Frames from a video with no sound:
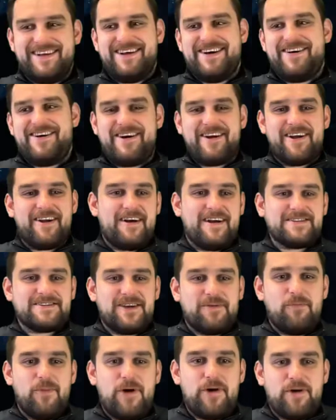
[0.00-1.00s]
Hi guys,
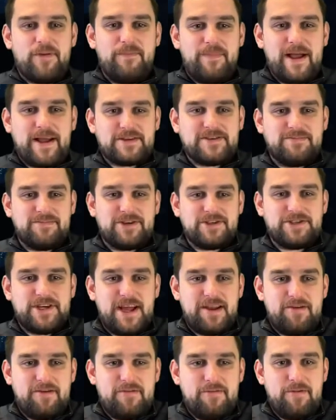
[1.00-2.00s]
and welcome back to my
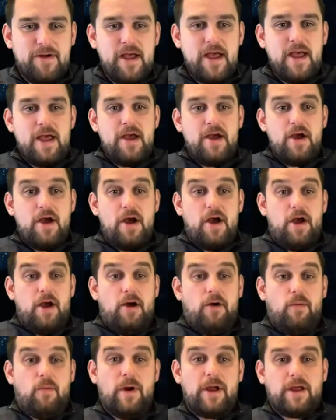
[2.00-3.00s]
channel.
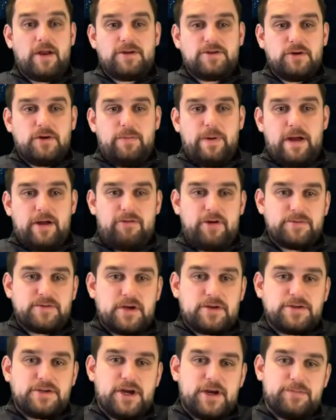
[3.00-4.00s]
We're going to talk about
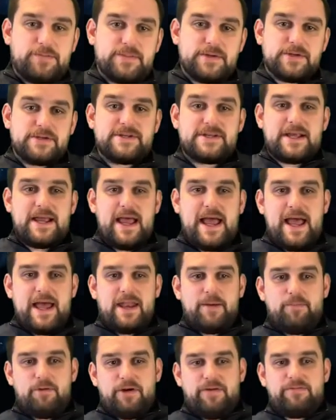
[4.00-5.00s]
crypto terms and
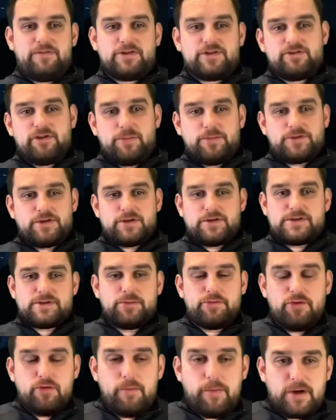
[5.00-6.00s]
a brief description. So
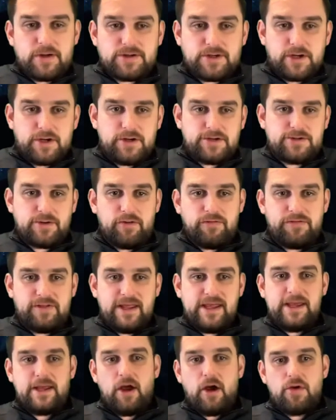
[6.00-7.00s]
we're almost going to sort of
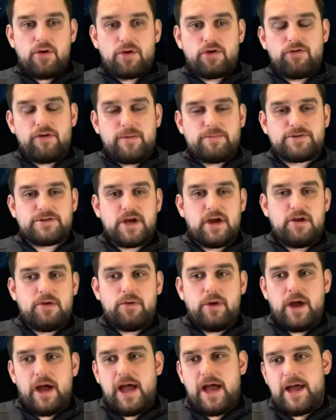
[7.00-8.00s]
decode
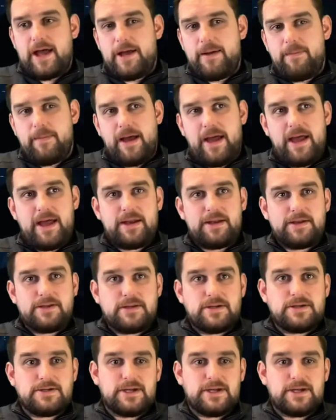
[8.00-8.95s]
crypto and